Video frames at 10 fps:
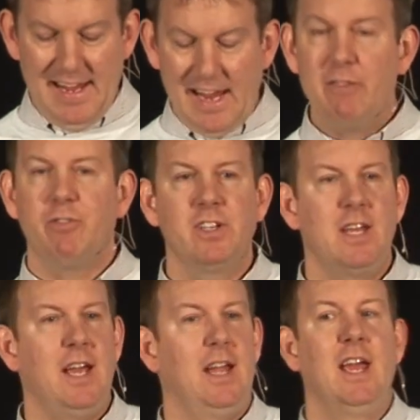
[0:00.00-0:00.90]
every
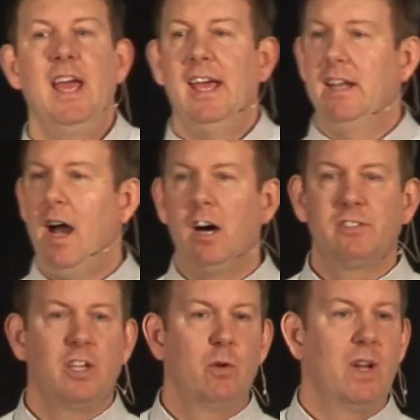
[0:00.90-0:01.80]
day. And I'll
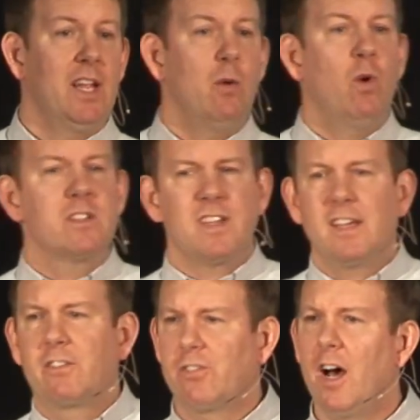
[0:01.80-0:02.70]
tell you what, it was
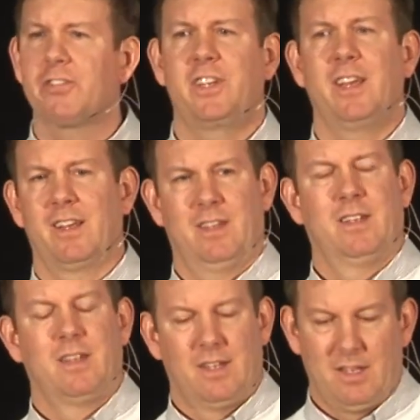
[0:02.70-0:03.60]
exhausting.
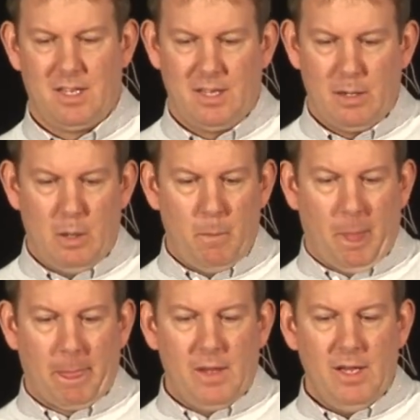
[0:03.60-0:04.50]

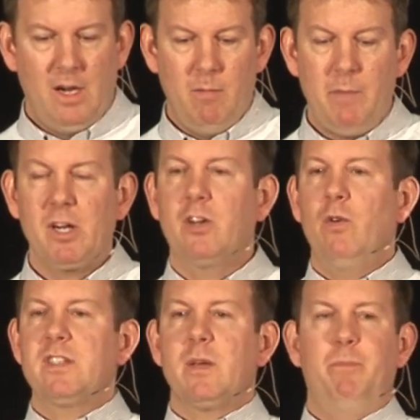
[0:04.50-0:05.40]
And I remember
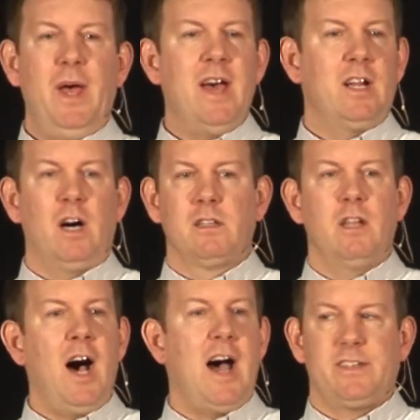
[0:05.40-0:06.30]
going to bed a
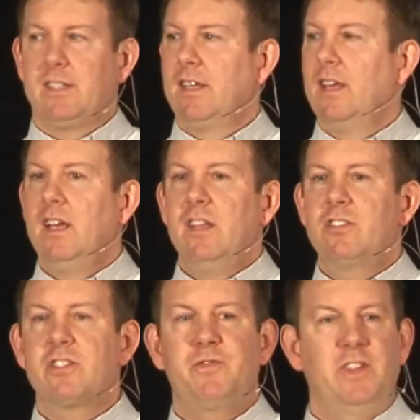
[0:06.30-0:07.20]
lot,
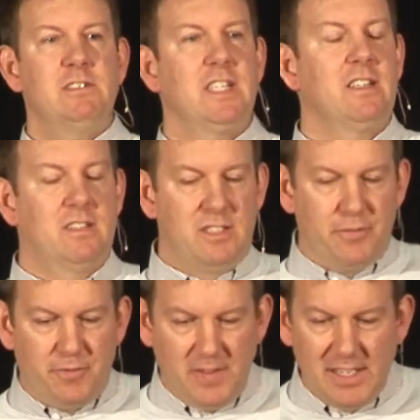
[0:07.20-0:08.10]
just feeling
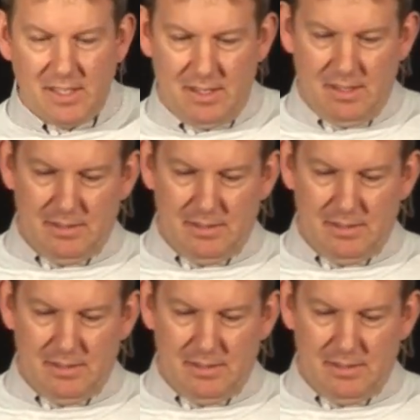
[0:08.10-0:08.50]
defeated.